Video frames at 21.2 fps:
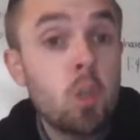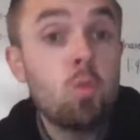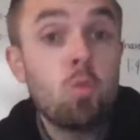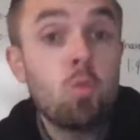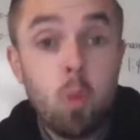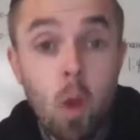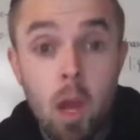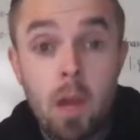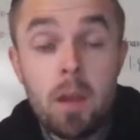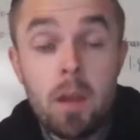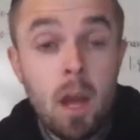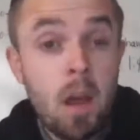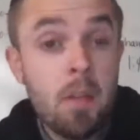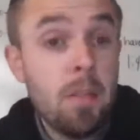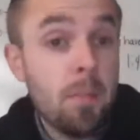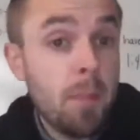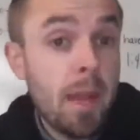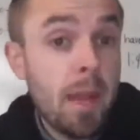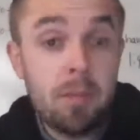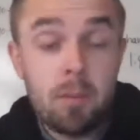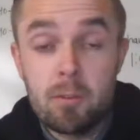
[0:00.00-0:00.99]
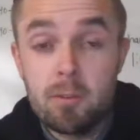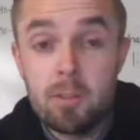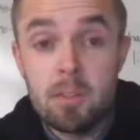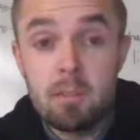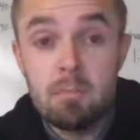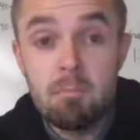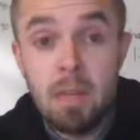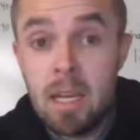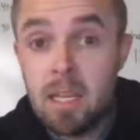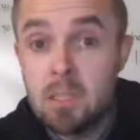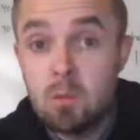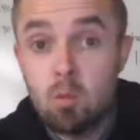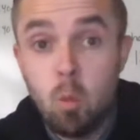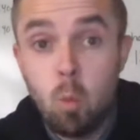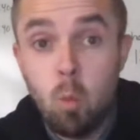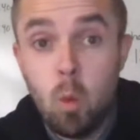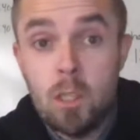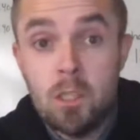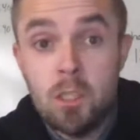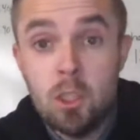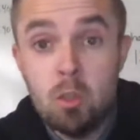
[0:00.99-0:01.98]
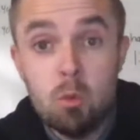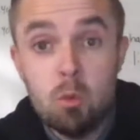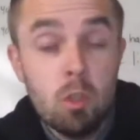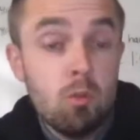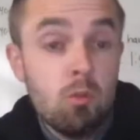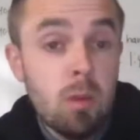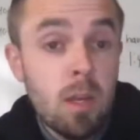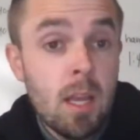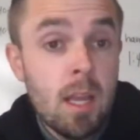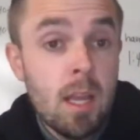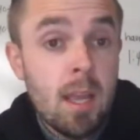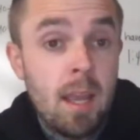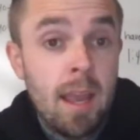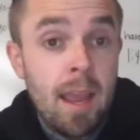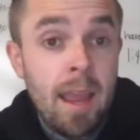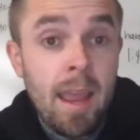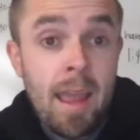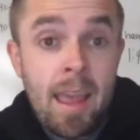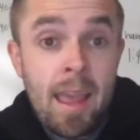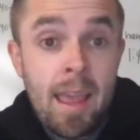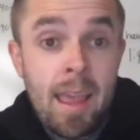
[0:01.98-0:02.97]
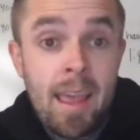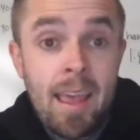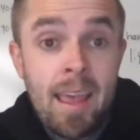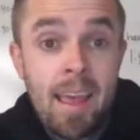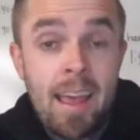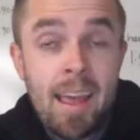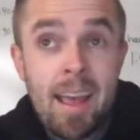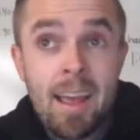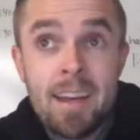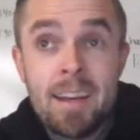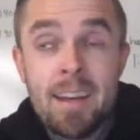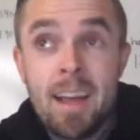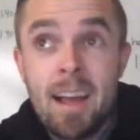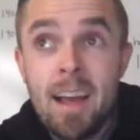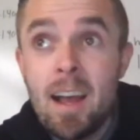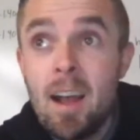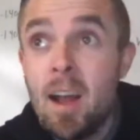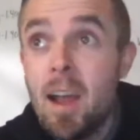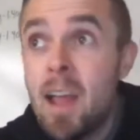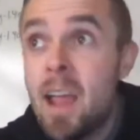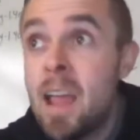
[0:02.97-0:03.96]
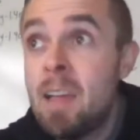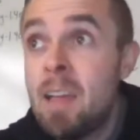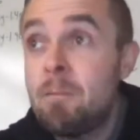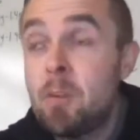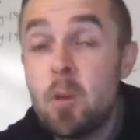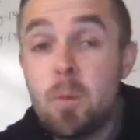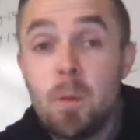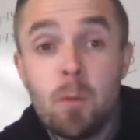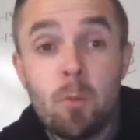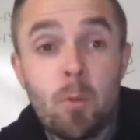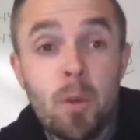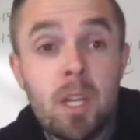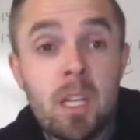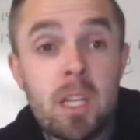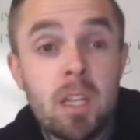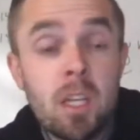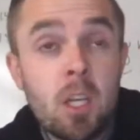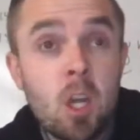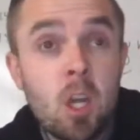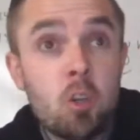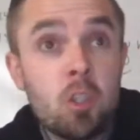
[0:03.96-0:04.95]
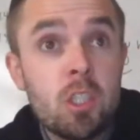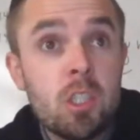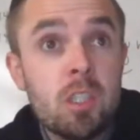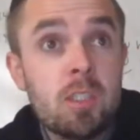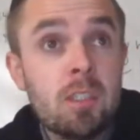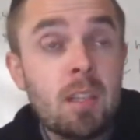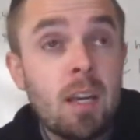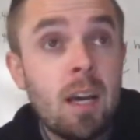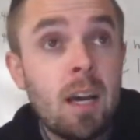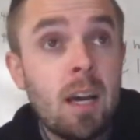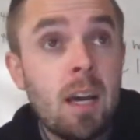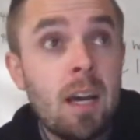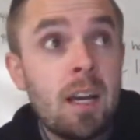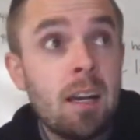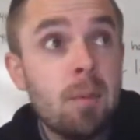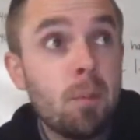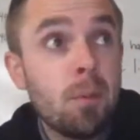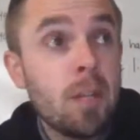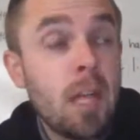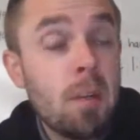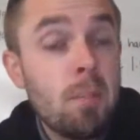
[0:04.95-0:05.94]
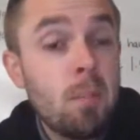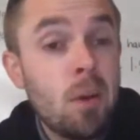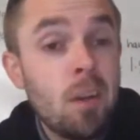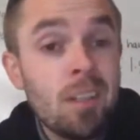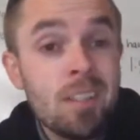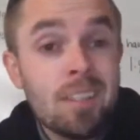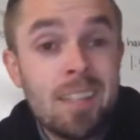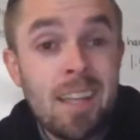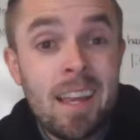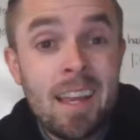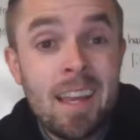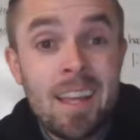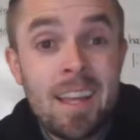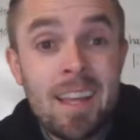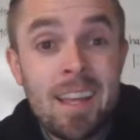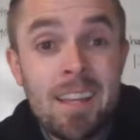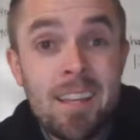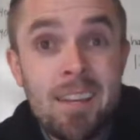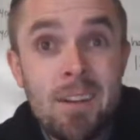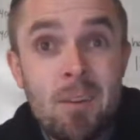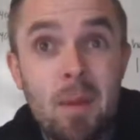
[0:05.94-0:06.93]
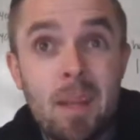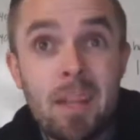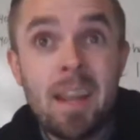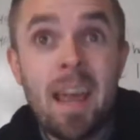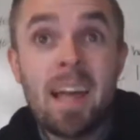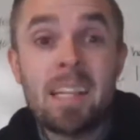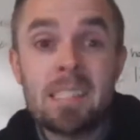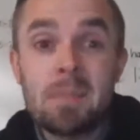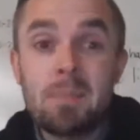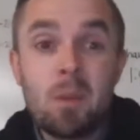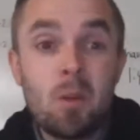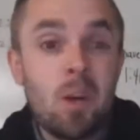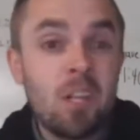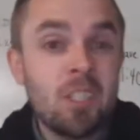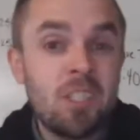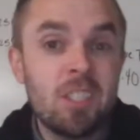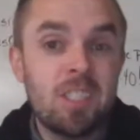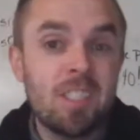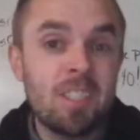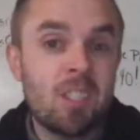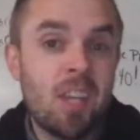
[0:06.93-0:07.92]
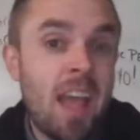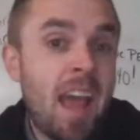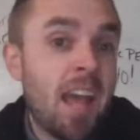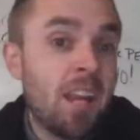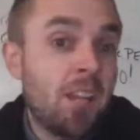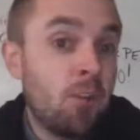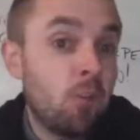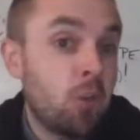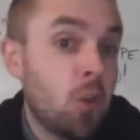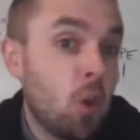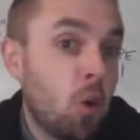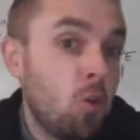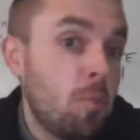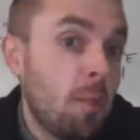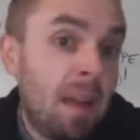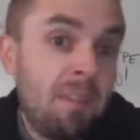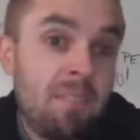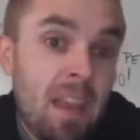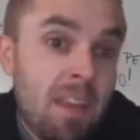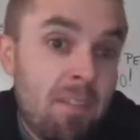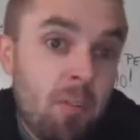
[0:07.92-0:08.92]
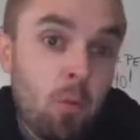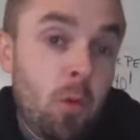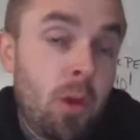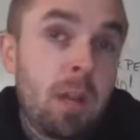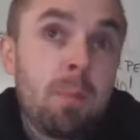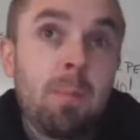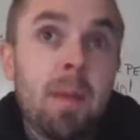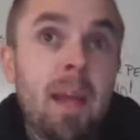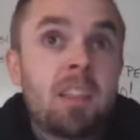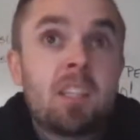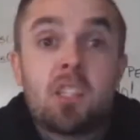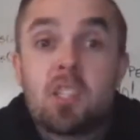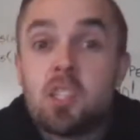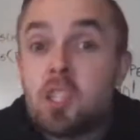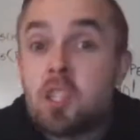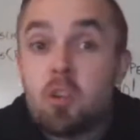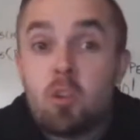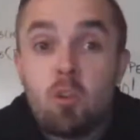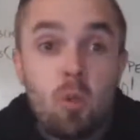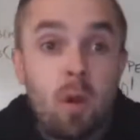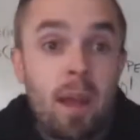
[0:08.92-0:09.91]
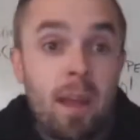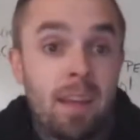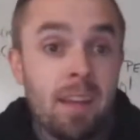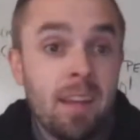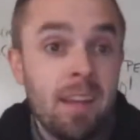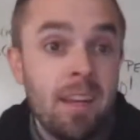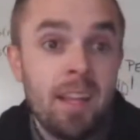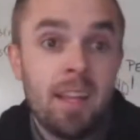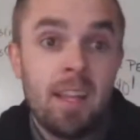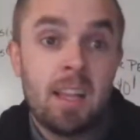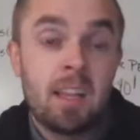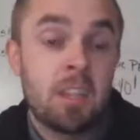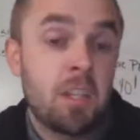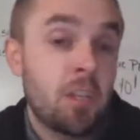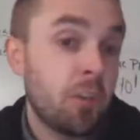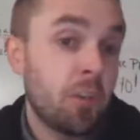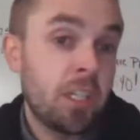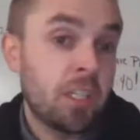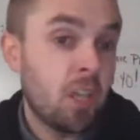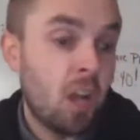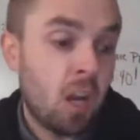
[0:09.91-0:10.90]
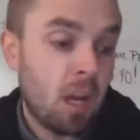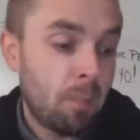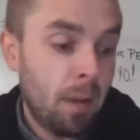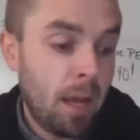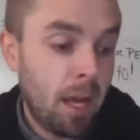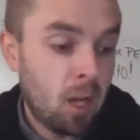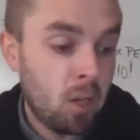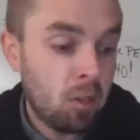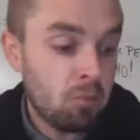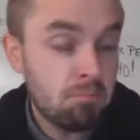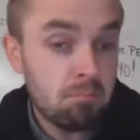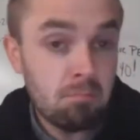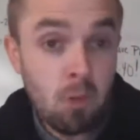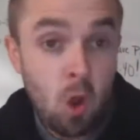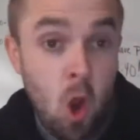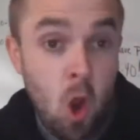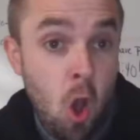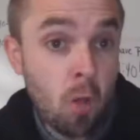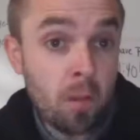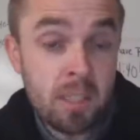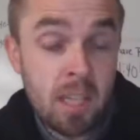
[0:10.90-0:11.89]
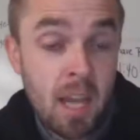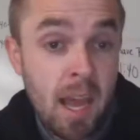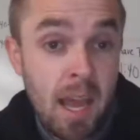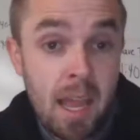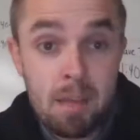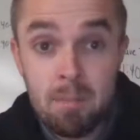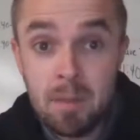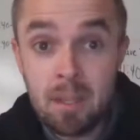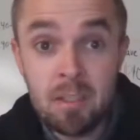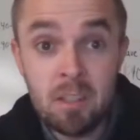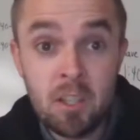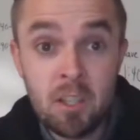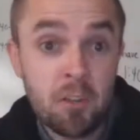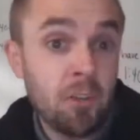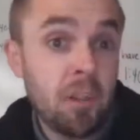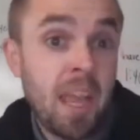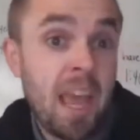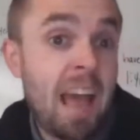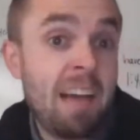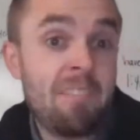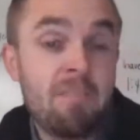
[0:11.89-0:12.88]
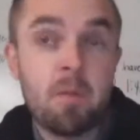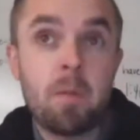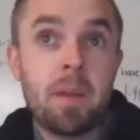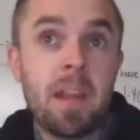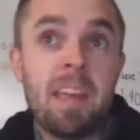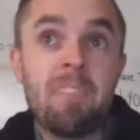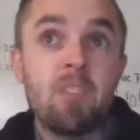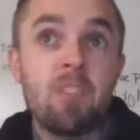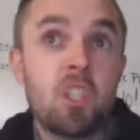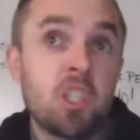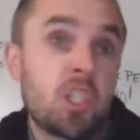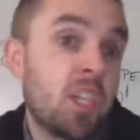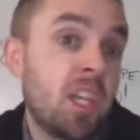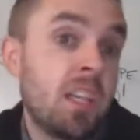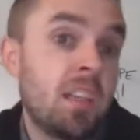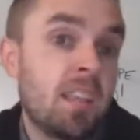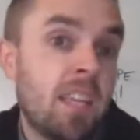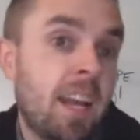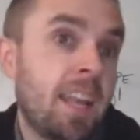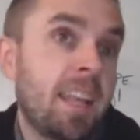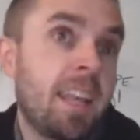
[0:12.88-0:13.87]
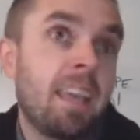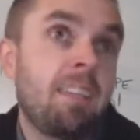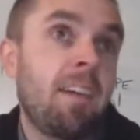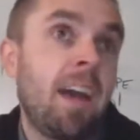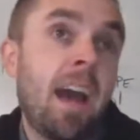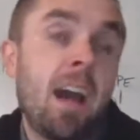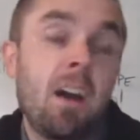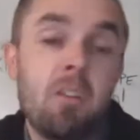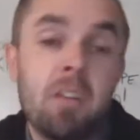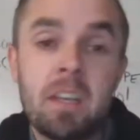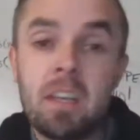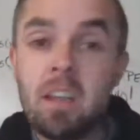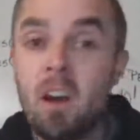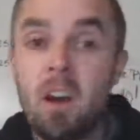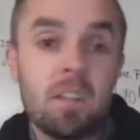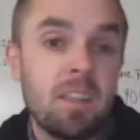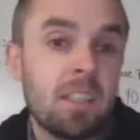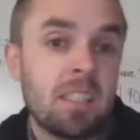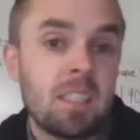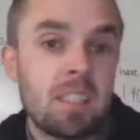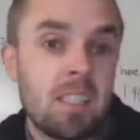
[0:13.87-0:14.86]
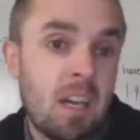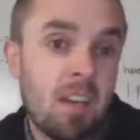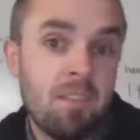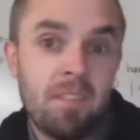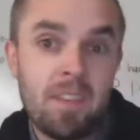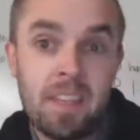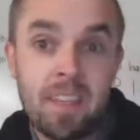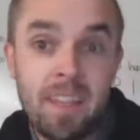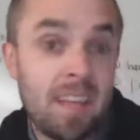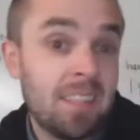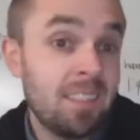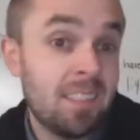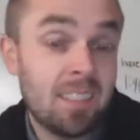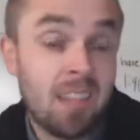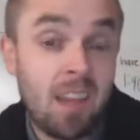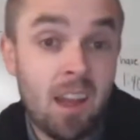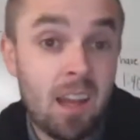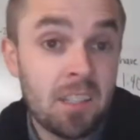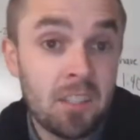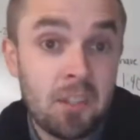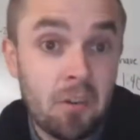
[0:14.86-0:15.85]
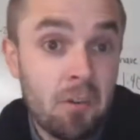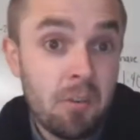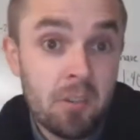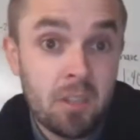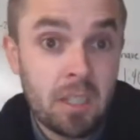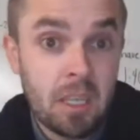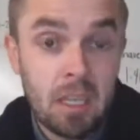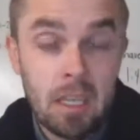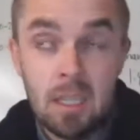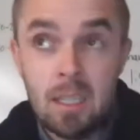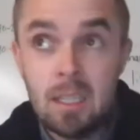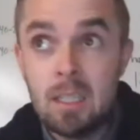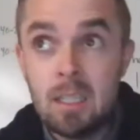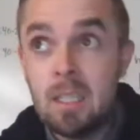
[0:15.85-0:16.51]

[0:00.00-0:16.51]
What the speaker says: You run on the Panthers. That is what you do. And if you've been reading the coaches' playbooks and you've been asking me questions in chat, you'll know who my favorite running back this year, who I literally talk about all the time and literally have him on every sheet that I give out and all this stuff, and that's Todd Gurley.